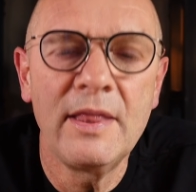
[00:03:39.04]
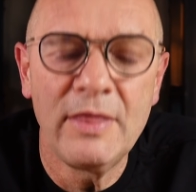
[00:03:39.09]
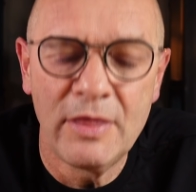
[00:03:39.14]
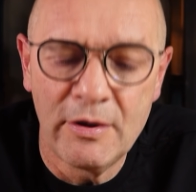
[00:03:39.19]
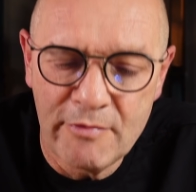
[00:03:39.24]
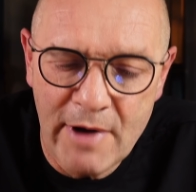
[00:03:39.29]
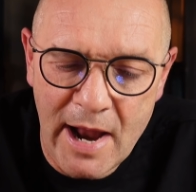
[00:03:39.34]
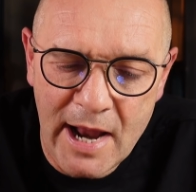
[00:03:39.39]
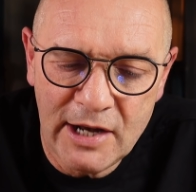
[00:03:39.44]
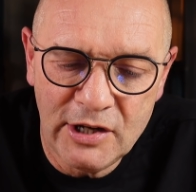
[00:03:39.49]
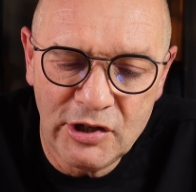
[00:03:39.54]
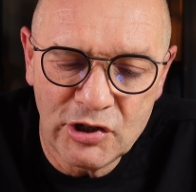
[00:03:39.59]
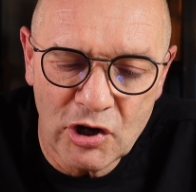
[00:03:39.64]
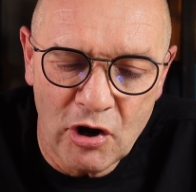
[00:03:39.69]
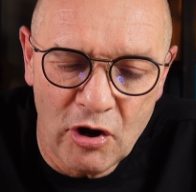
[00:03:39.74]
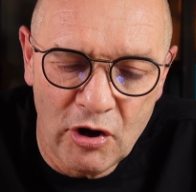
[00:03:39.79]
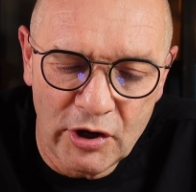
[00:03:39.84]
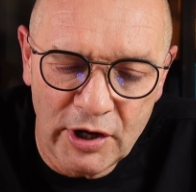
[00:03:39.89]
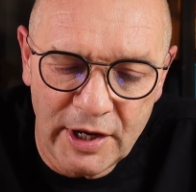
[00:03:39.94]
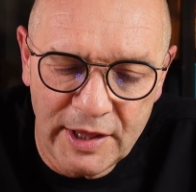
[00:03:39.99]
The range
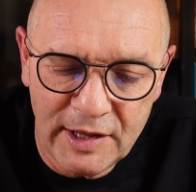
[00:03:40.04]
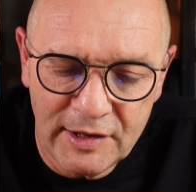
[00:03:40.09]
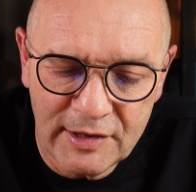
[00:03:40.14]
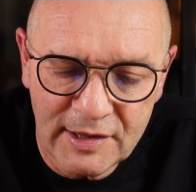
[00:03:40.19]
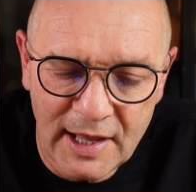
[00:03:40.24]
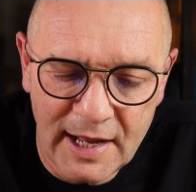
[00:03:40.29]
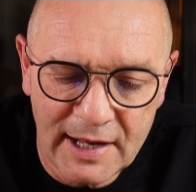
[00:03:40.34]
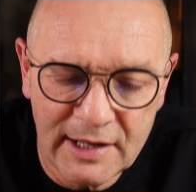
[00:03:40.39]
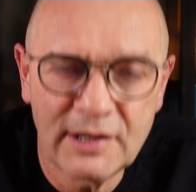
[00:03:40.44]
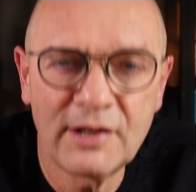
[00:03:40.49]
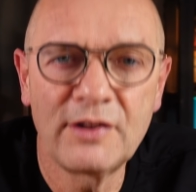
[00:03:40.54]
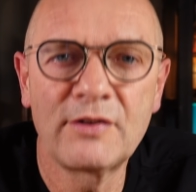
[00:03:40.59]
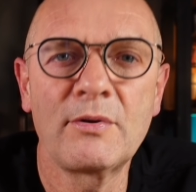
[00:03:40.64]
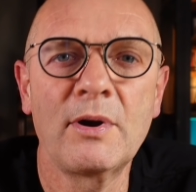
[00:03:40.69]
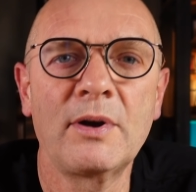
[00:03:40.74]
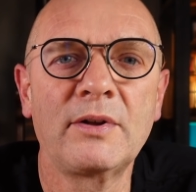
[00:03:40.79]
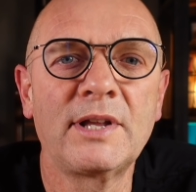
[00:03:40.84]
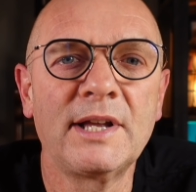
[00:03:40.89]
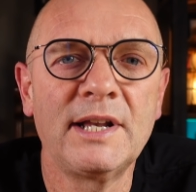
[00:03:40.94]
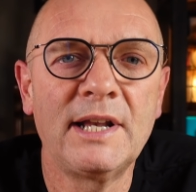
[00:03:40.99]
on this light is
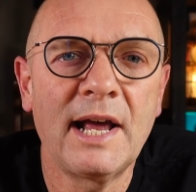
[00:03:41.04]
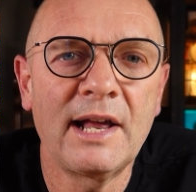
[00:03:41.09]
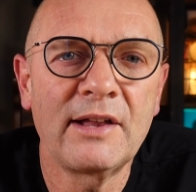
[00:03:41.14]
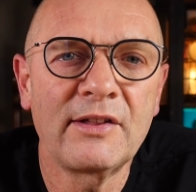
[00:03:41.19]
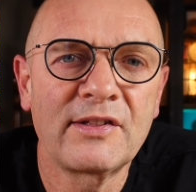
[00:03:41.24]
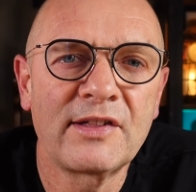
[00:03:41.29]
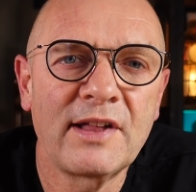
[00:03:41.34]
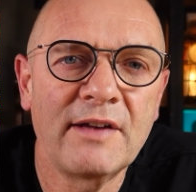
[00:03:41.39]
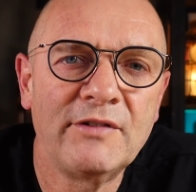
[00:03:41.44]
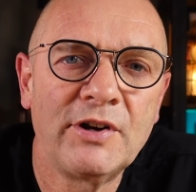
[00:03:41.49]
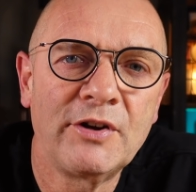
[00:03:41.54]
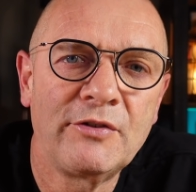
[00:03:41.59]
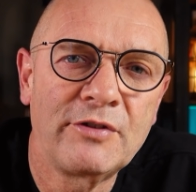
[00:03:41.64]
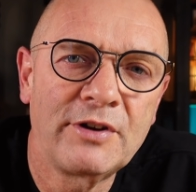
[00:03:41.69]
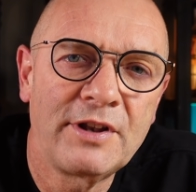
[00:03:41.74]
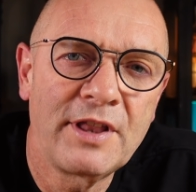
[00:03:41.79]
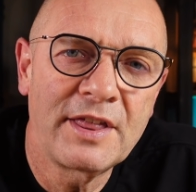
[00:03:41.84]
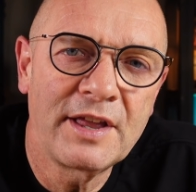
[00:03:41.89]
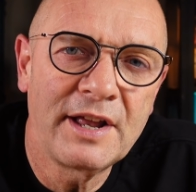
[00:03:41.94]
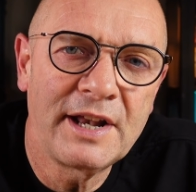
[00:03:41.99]
quoted at
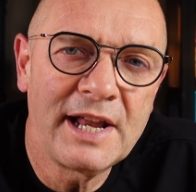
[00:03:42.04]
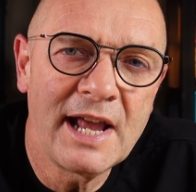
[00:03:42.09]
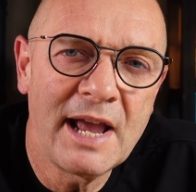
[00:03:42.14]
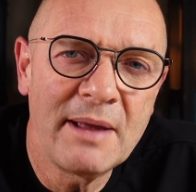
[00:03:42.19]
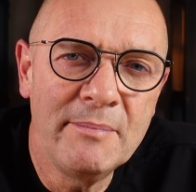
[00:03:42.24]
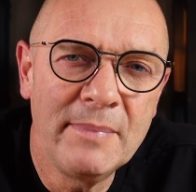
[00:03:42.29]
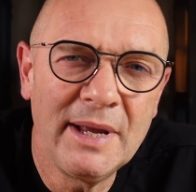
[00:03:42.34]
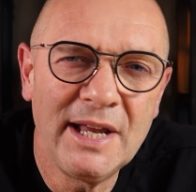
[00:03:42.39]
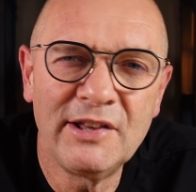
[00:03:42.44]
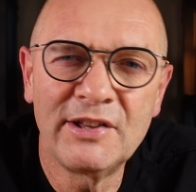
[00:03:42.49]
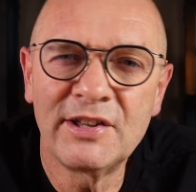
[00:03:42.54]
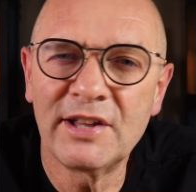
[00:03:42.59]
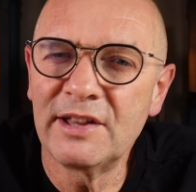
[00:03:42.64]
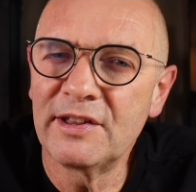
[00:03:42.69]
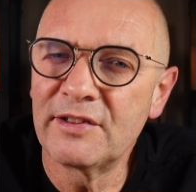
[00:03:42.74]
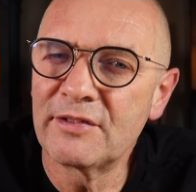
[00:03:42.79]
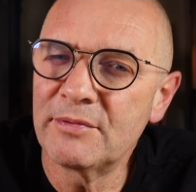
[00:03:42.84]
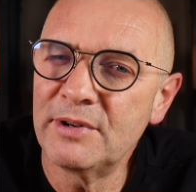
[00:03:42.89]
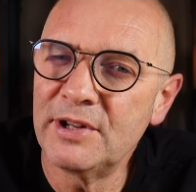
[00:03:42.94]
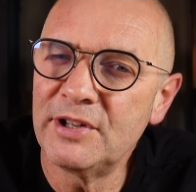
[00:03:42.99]
738
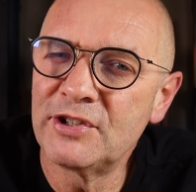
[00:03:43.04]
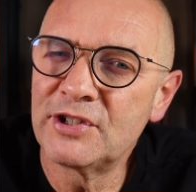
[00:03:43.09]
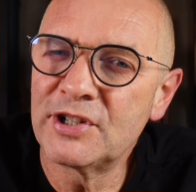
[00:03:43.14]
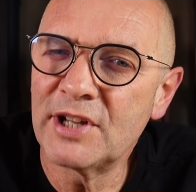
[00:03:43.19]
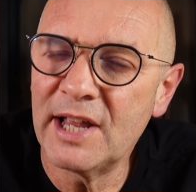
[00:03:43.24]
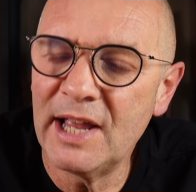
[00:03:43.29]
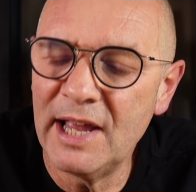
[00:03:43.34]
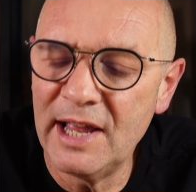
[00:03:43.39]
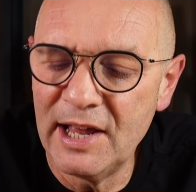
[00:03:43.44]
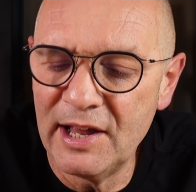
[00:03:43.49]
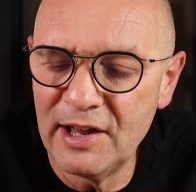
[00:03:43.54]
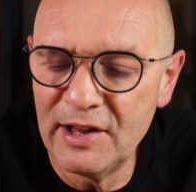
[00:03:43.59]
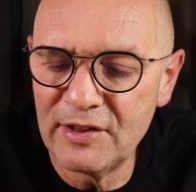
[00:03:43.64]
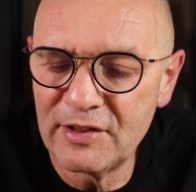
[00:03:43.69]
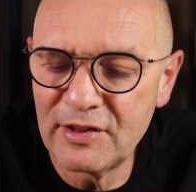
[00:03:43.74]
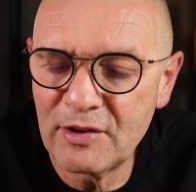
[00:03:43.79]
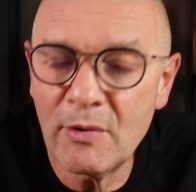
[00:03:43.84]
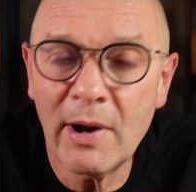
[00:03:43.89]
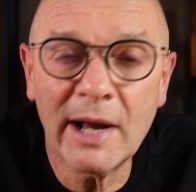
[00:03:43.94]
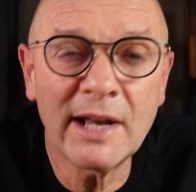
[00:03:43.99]
meters, which
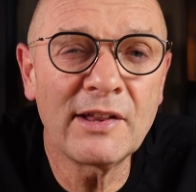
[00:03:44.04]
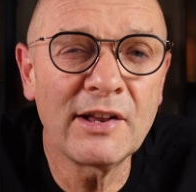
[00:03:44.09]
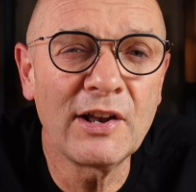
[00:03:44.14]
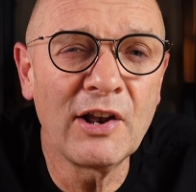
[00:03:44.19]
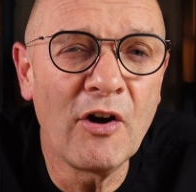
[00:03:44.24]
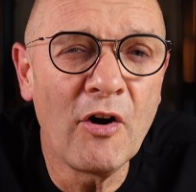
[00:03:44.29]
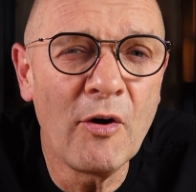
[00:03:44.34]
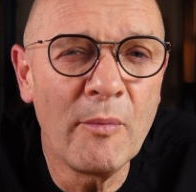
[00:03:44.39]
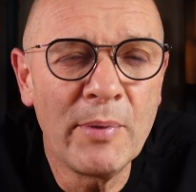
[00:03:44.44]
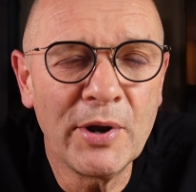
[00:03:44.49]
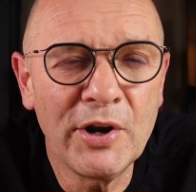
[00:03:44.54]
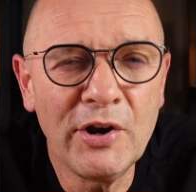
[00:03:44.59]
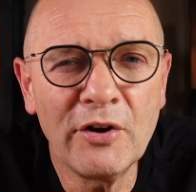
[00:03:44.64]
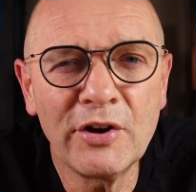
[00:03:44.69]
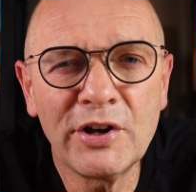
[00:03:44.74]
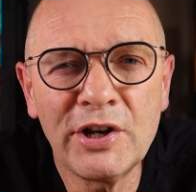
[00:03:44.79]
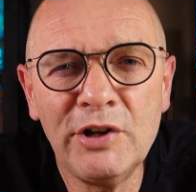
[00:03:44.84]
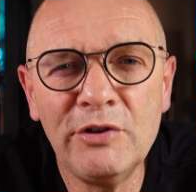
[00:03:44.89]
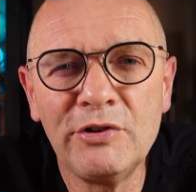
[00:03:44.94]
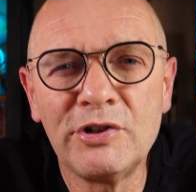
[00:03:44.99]
is quite a lot, but
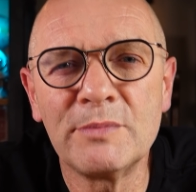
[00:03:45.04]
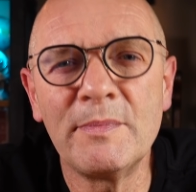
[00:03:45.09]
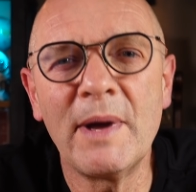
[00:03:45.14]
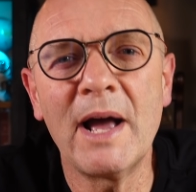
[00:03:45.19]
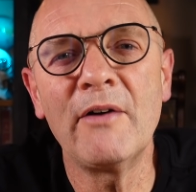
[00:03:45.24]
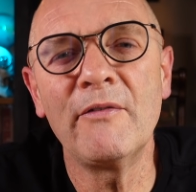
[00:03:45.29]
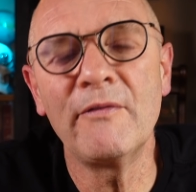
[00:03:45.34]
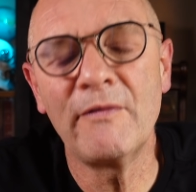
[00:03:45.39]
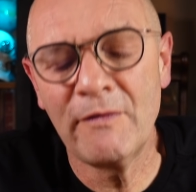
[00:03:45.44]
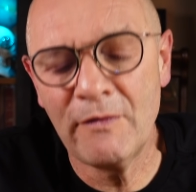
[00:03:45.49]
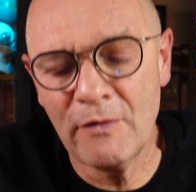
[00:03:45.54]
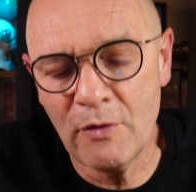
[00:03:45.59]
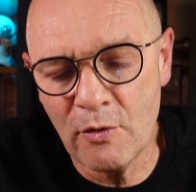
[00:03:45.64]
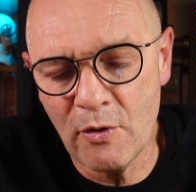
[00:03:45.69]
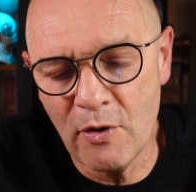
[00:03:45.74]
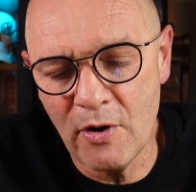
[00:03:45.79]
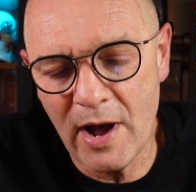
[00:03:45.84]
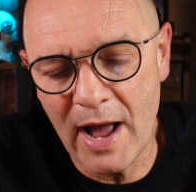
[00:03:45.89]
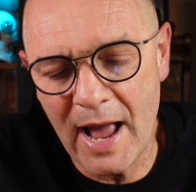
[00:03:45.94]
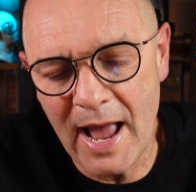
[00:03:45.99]
not a huge amount
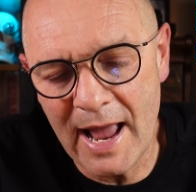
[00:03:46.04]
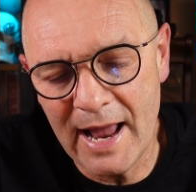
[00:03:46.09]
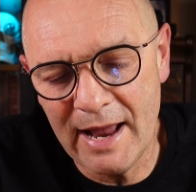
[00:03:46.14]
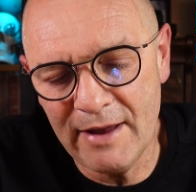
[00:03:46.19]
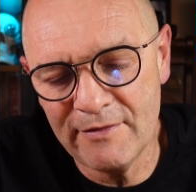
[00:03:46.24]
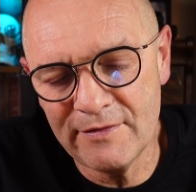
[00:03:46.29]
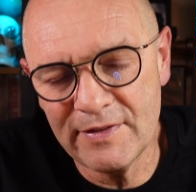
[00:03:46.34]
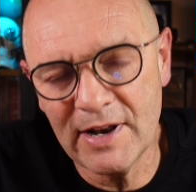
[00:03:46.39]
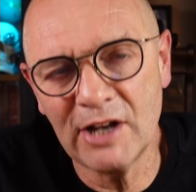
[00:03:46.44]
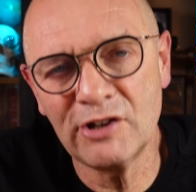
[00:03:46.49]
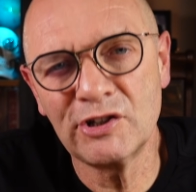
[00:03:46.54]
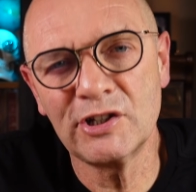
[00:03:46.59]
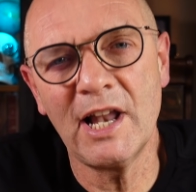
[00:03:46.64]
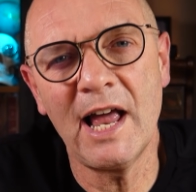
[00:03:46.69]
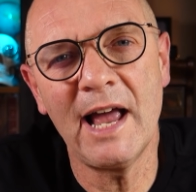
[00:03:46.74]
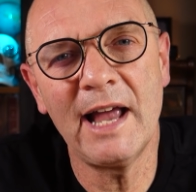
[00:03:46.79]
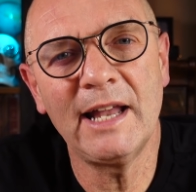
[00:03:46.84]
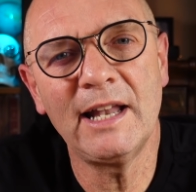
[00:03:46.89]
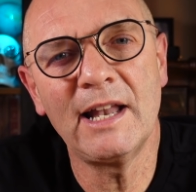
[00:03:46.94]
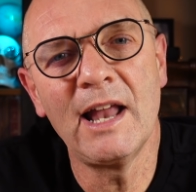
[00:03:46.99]
for a
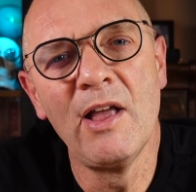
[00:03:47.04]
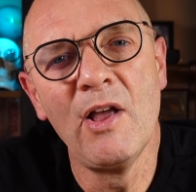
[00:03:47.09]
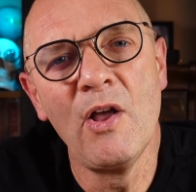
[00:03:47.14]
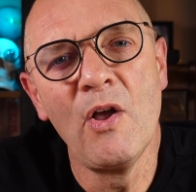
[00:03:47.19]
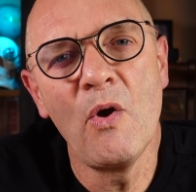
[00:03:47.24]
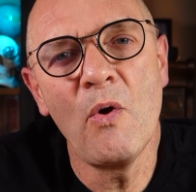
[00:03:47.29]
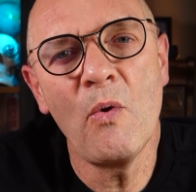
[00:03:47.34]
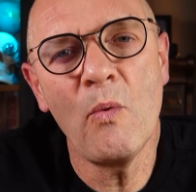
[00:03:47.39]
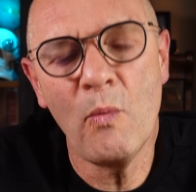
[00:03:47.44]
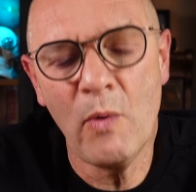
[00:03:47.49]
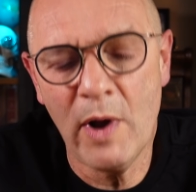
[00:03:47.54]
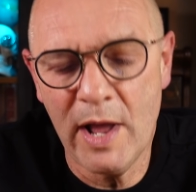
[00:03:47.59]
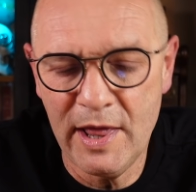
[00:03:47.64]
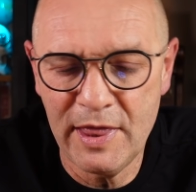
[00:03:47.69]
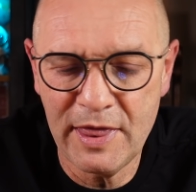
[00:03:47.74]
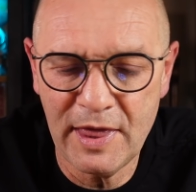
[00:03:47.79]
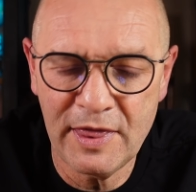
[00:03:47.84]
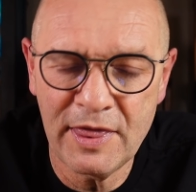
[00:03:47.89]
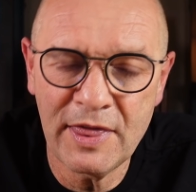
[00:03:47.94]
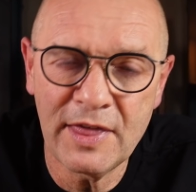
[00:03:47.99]
flashlight
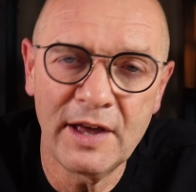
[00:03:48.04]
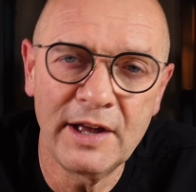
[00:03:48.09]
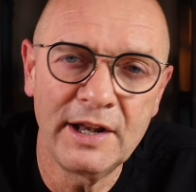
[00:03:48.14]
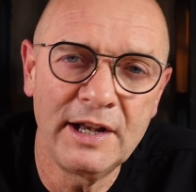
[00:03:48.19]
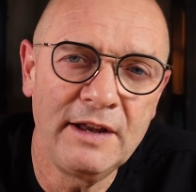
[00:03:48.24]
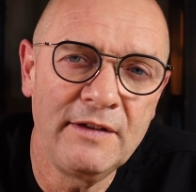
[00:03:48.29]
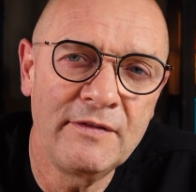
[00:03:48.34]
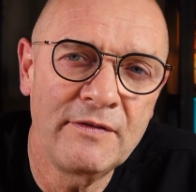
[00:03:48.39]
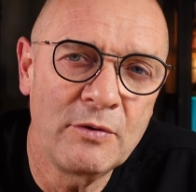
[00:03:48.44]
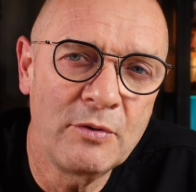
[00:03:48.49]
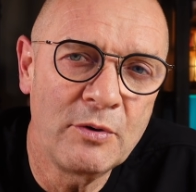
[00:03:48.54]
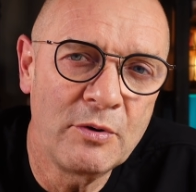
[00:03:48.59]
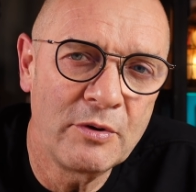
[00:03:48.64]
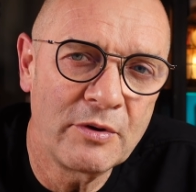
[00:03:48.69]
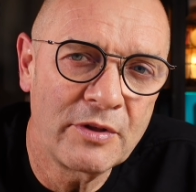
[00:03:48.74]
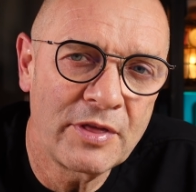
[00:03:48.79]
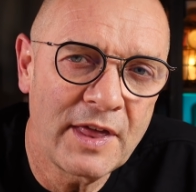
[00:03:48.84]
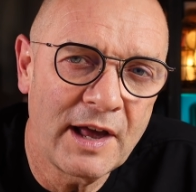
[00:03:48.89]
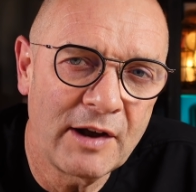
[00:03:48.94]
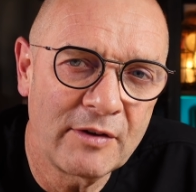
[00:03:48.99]
with
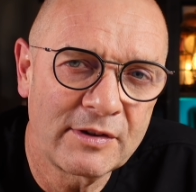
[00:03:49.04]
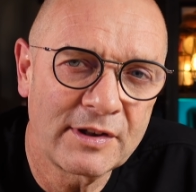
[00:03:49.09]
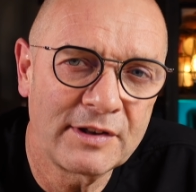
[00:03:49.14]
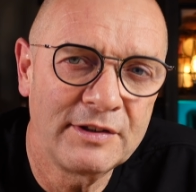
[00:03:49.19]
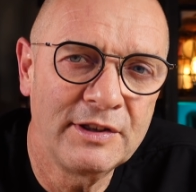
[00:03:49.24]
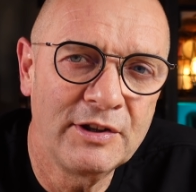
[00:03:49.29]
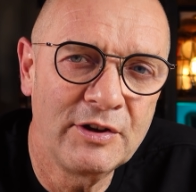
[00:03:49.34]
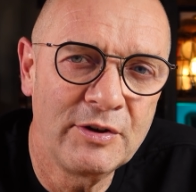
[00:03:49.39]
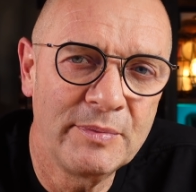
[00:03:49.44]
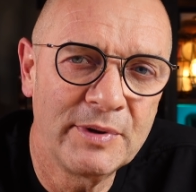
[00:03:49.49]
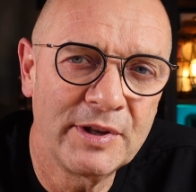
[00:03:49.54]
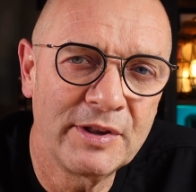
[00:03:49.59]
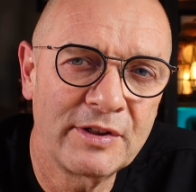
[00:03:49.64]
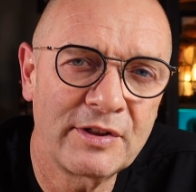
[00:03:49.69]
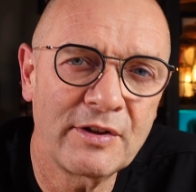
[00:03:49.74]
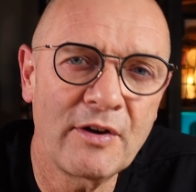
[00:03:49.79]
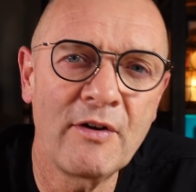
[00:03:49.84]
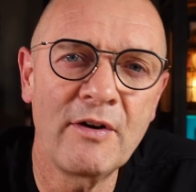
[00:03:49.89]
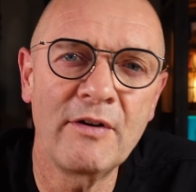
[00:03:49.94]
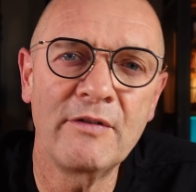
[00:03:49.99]
34,000
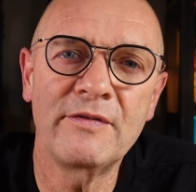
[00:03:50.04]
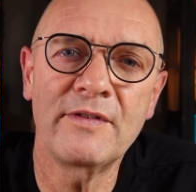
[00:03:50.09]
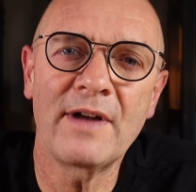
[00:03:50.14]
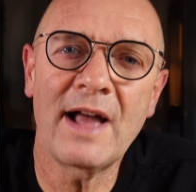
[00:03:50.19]
lumens of